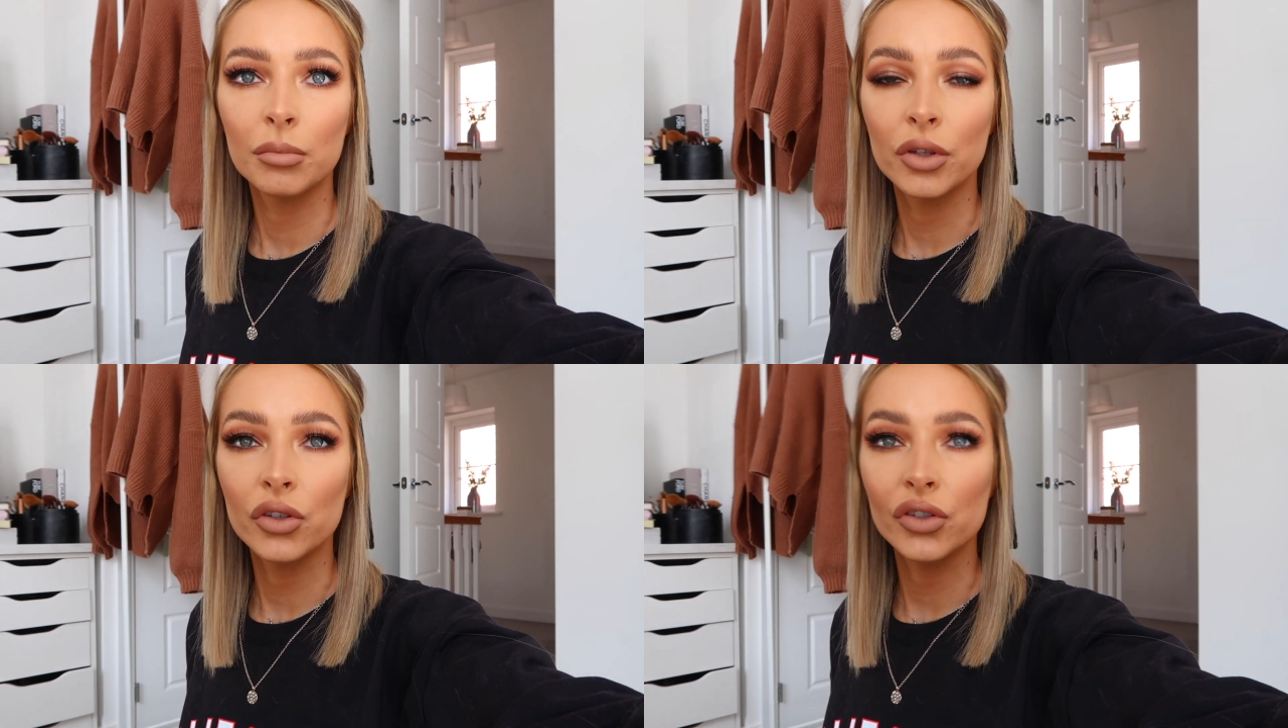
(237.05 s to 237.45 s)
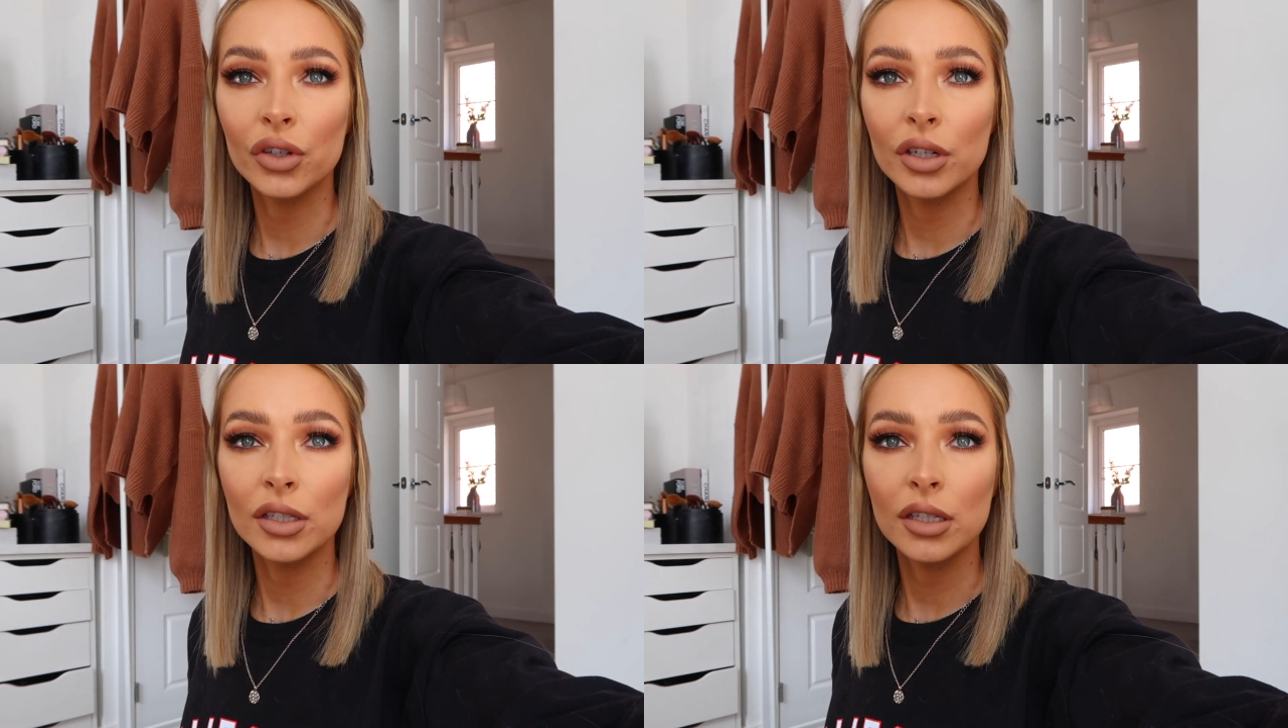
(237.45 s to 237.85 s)
but the
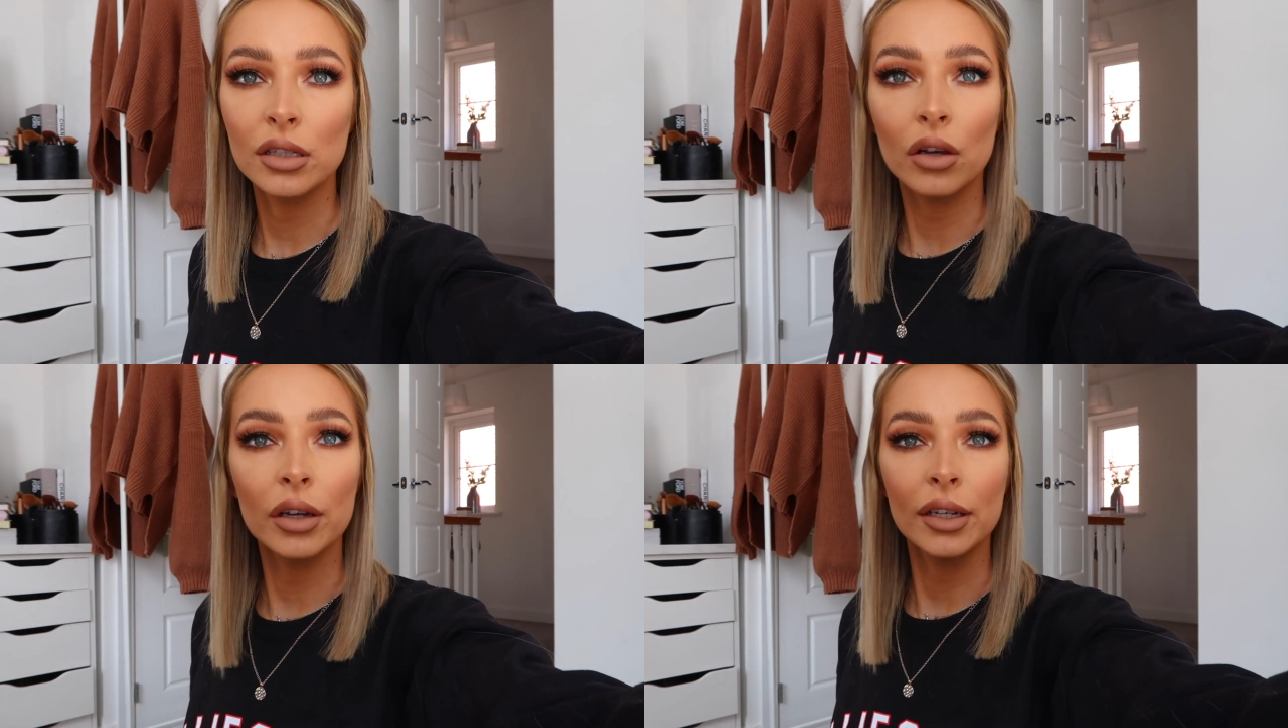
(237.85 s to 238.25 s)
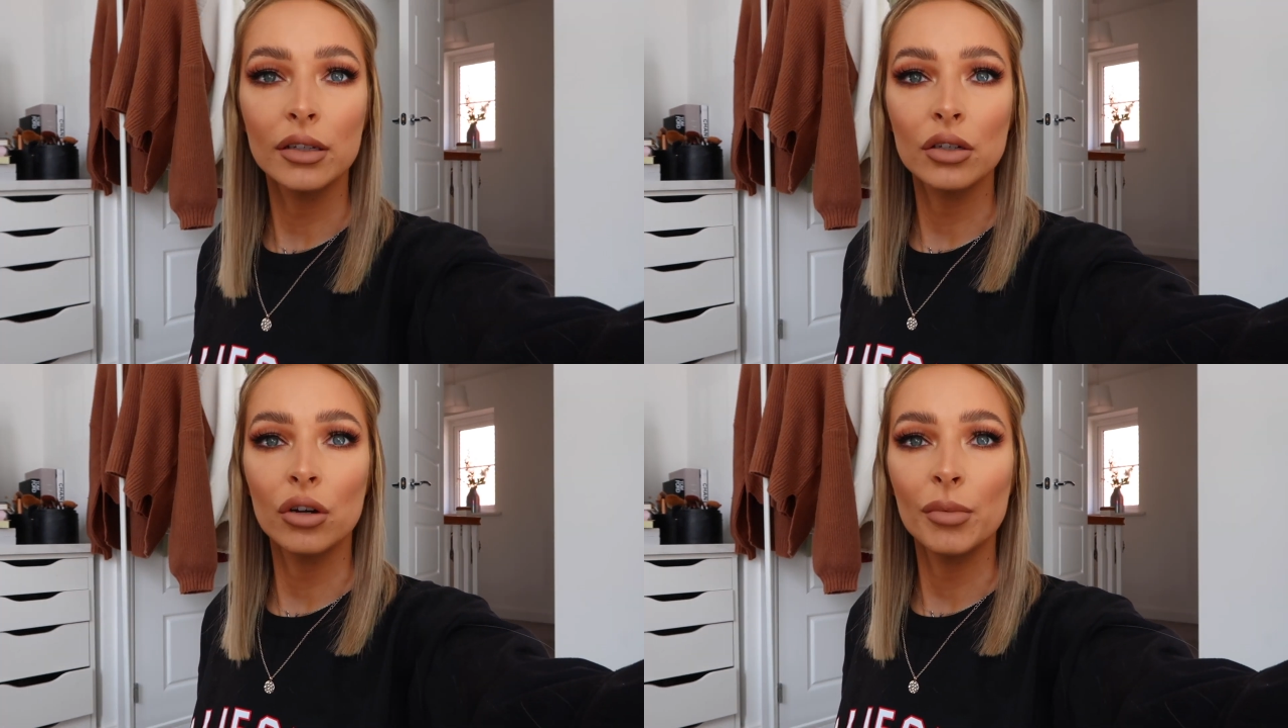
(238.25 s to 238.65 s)
sun has
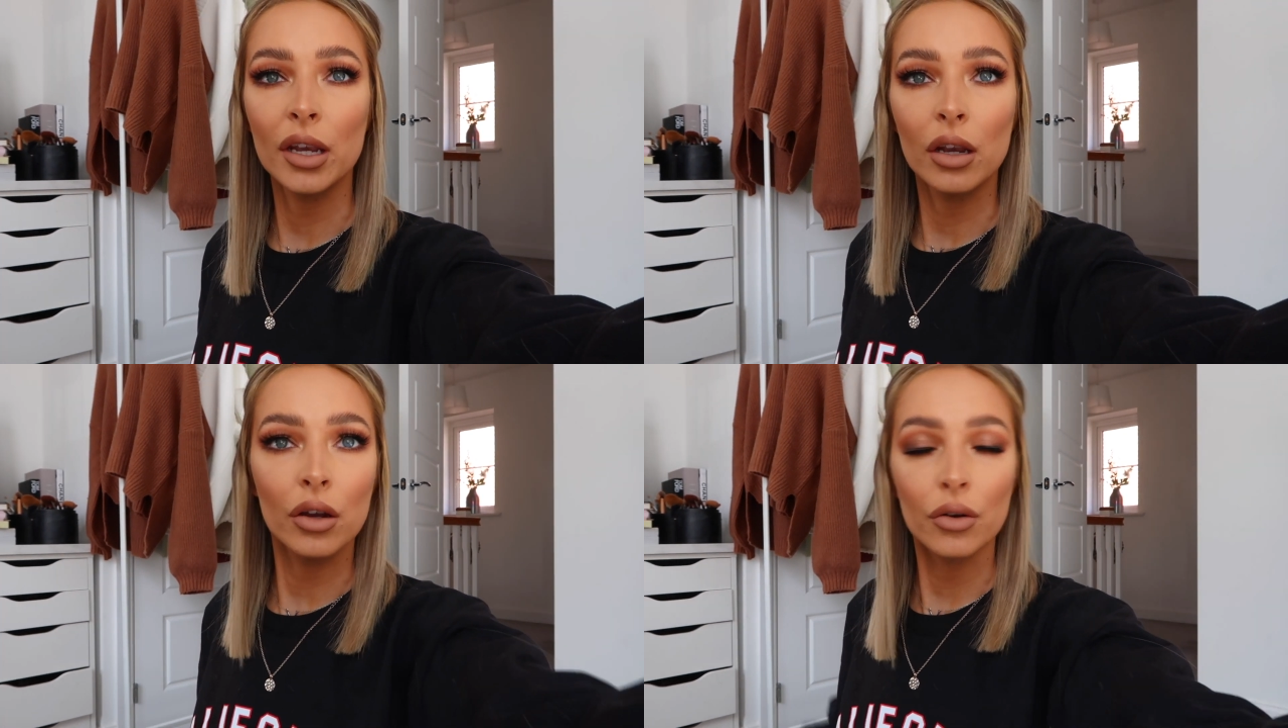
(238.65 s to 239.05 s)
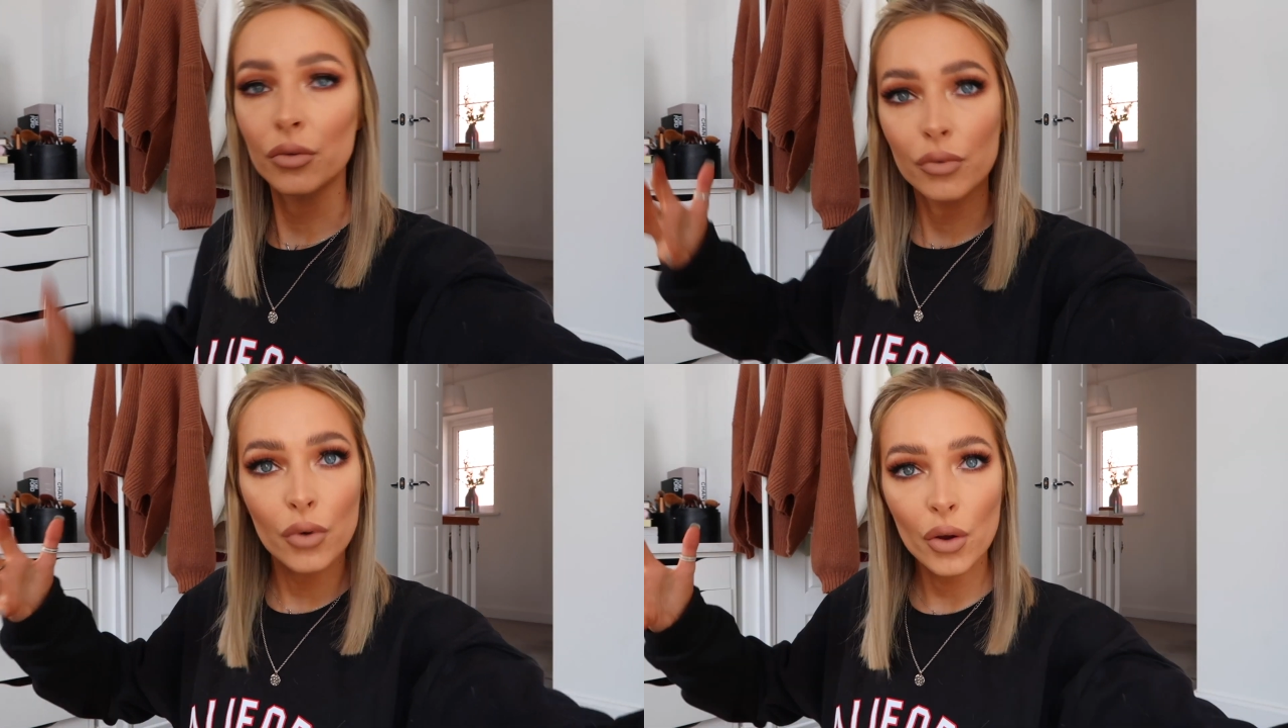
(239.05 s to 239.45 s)
decided to come in and
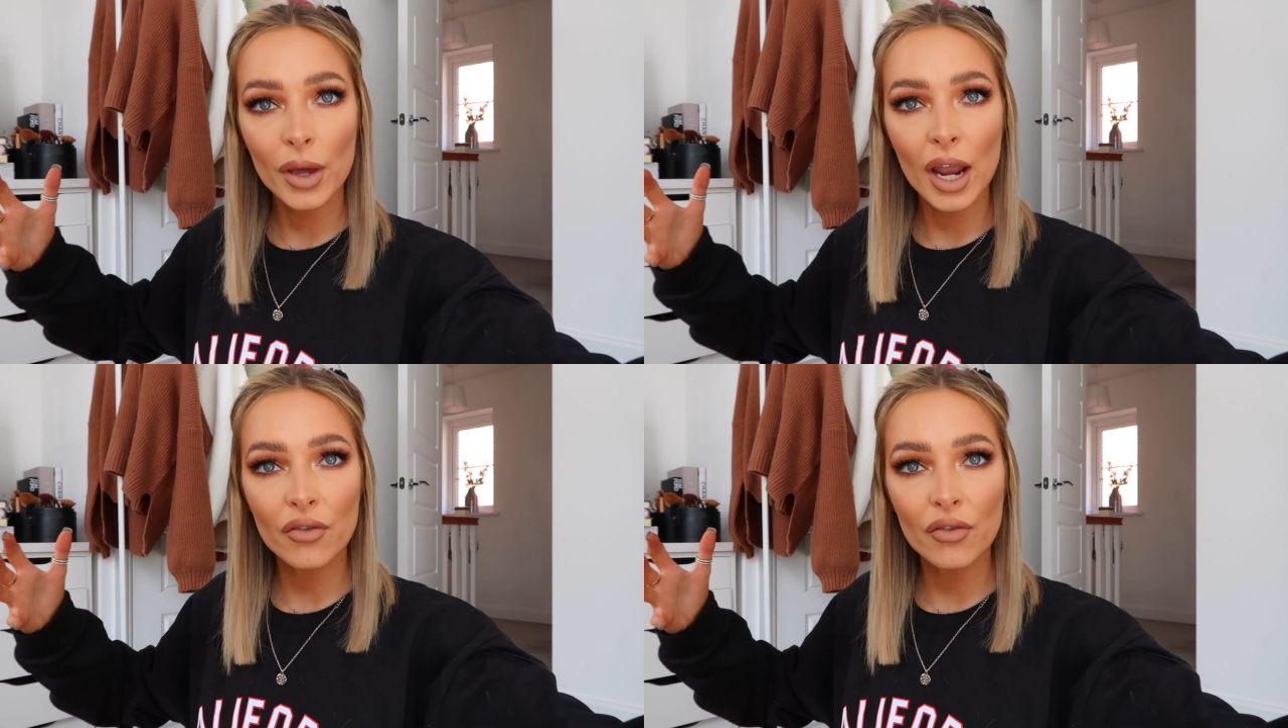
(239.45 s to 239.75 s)
ruin